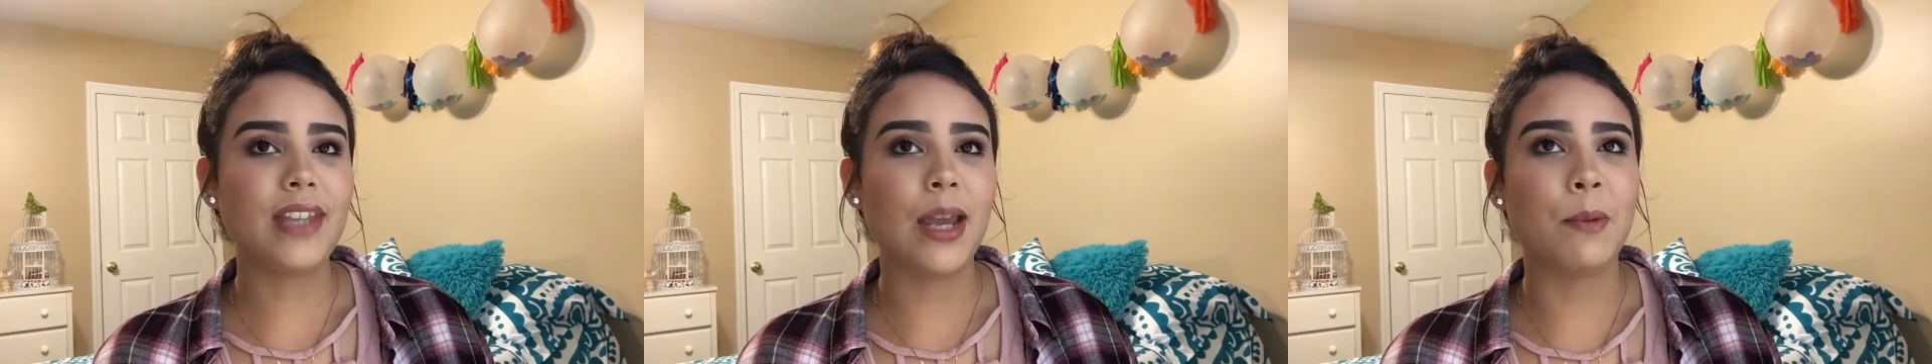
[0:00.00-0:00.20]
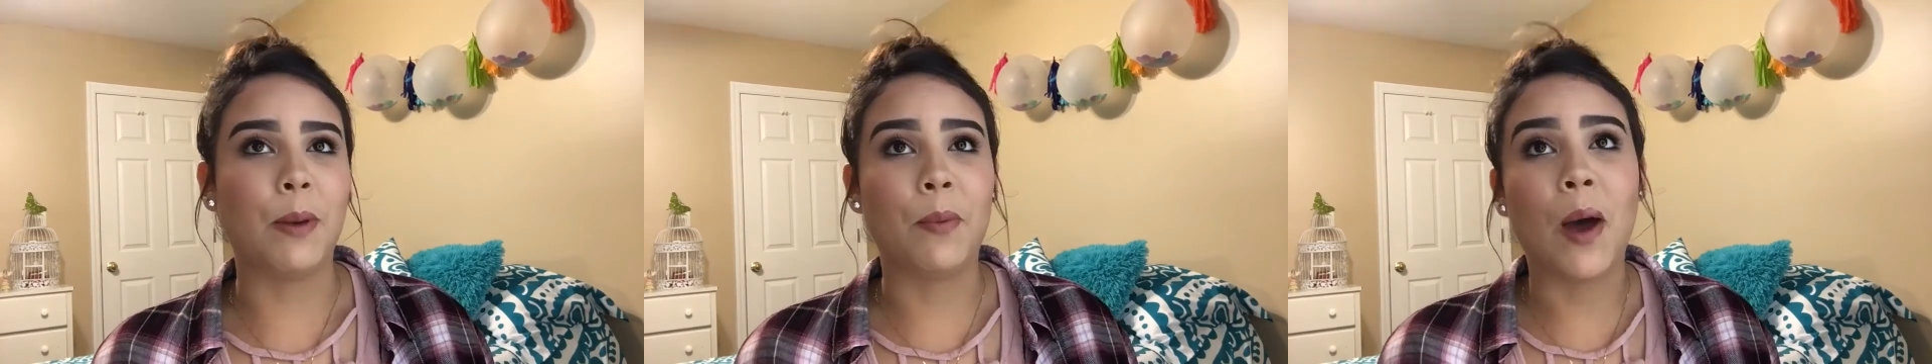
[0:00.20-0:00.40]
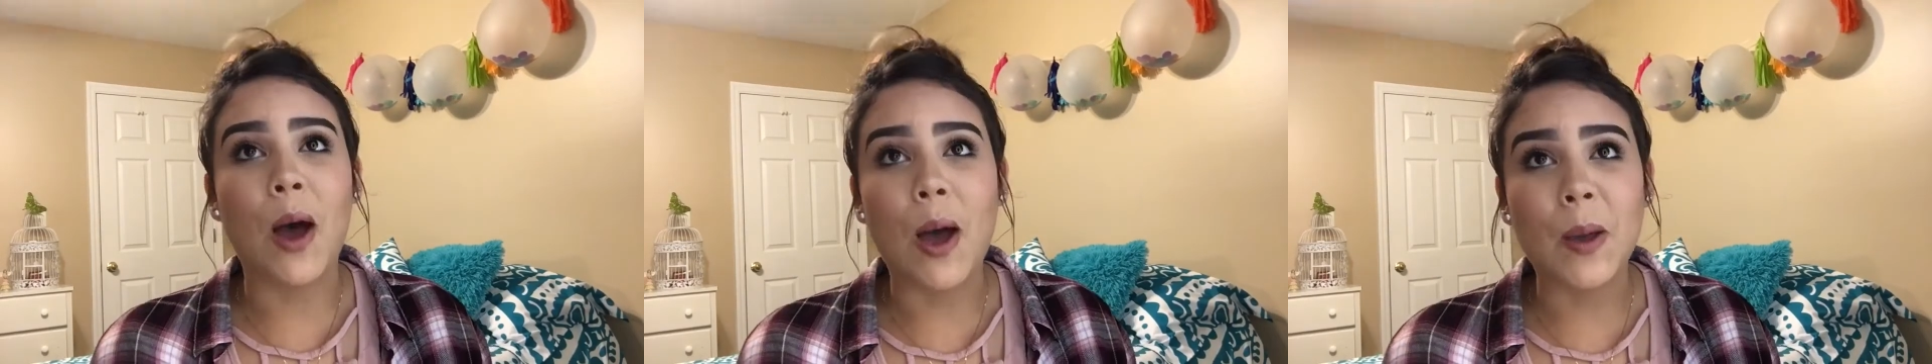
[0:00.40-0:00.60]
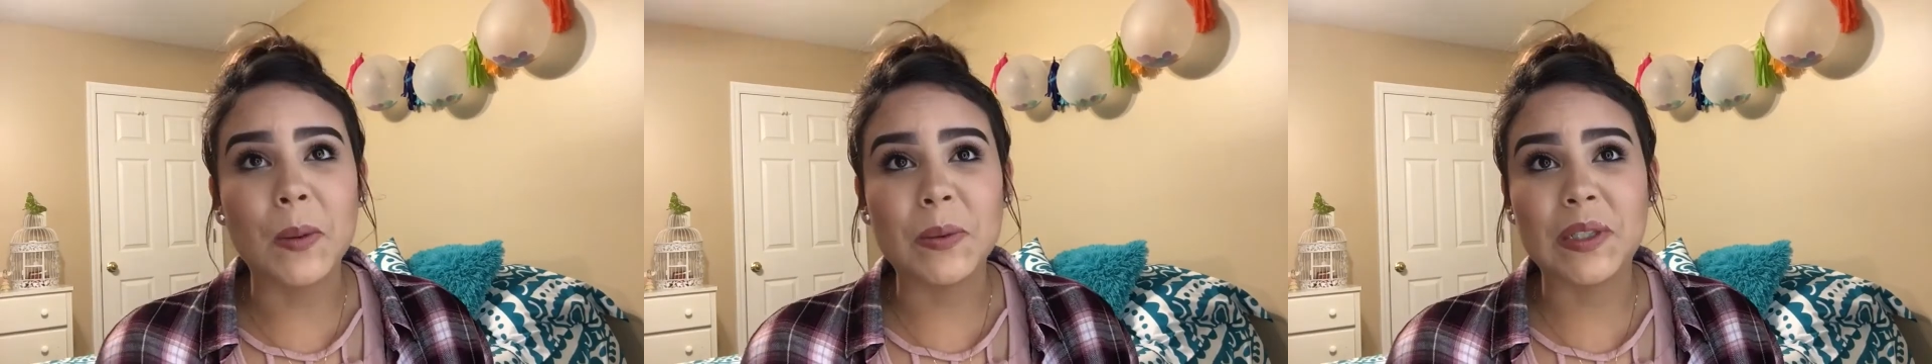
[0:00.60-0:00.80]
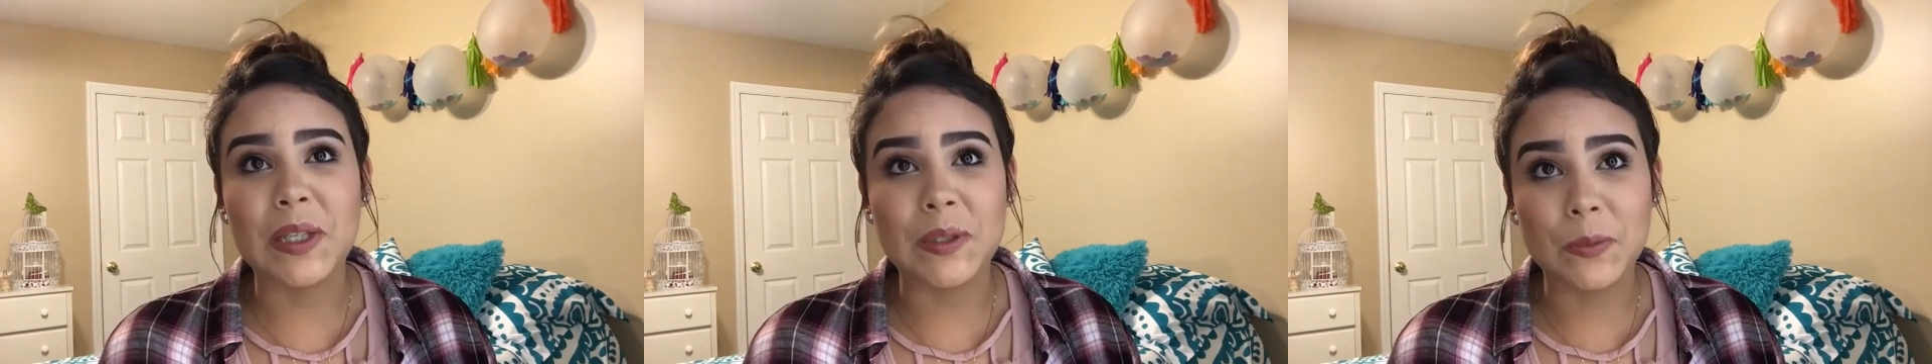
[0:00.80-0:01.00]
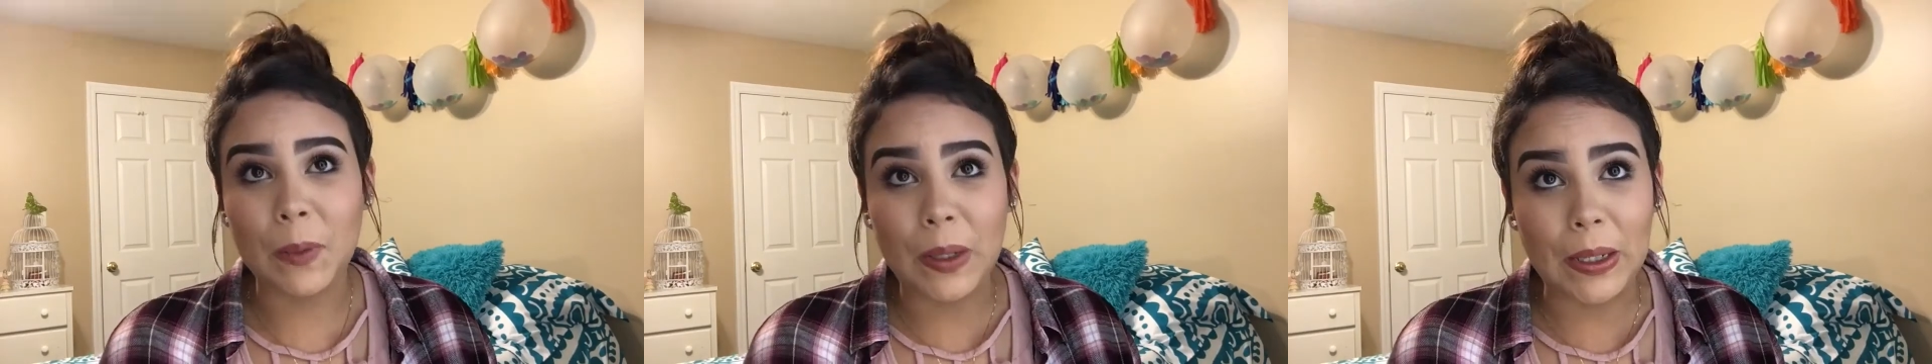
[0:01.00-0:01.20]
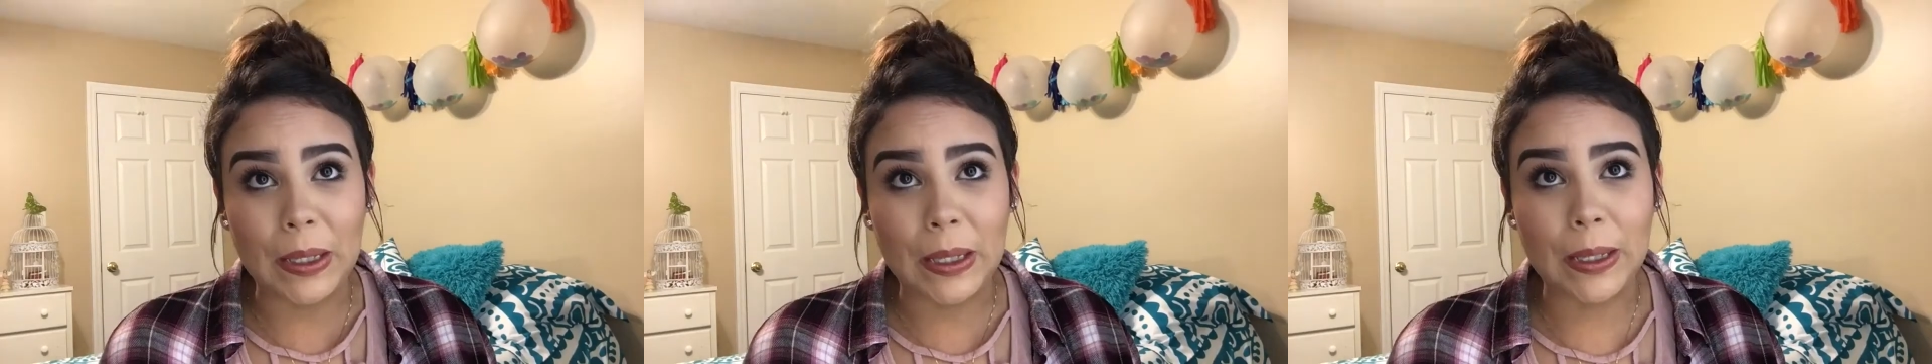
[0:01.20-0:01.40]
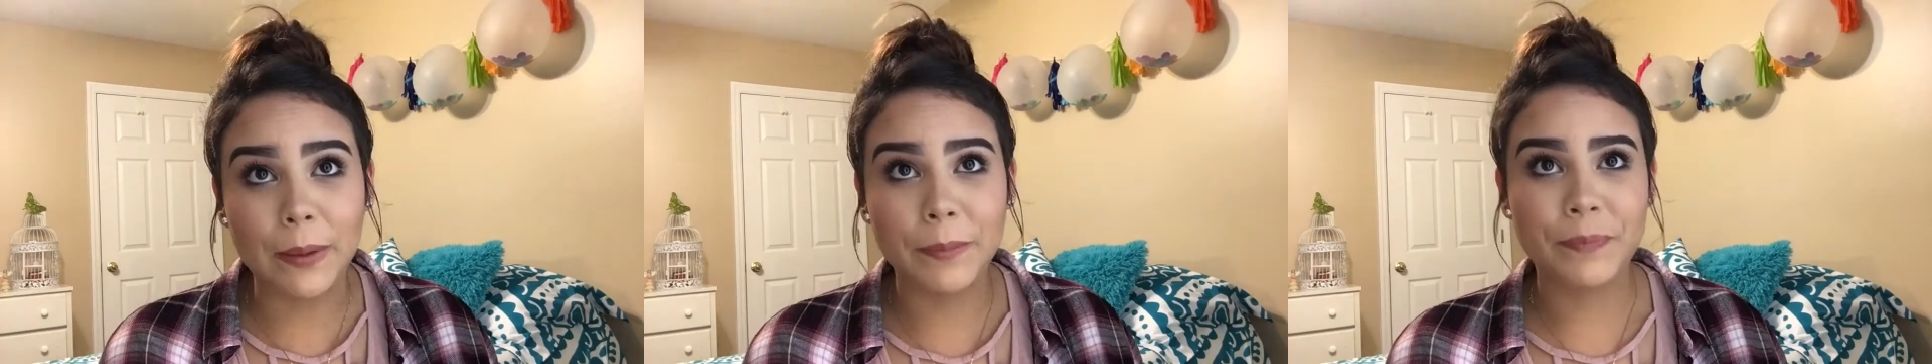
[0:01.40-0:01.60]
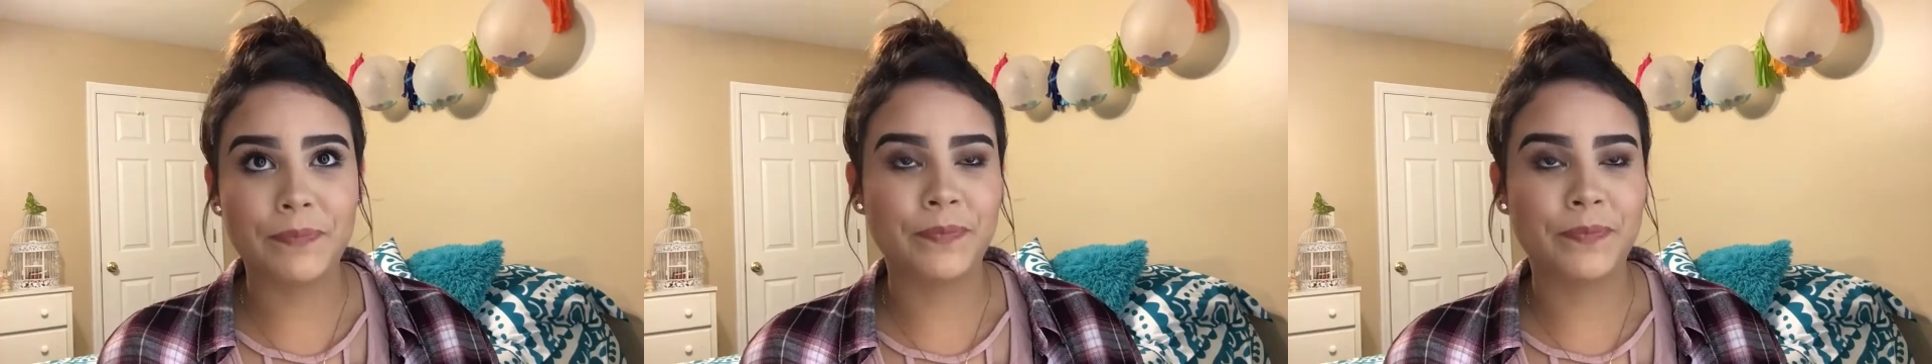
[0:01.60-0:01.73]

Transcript: my palms get sweaty,